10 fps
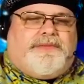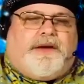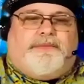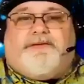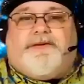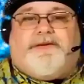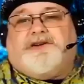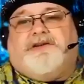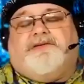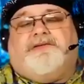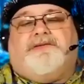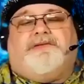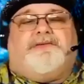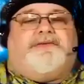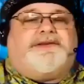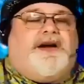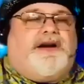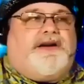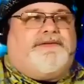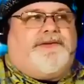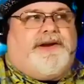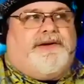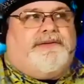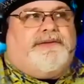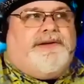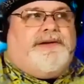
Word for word: a professional photographer now.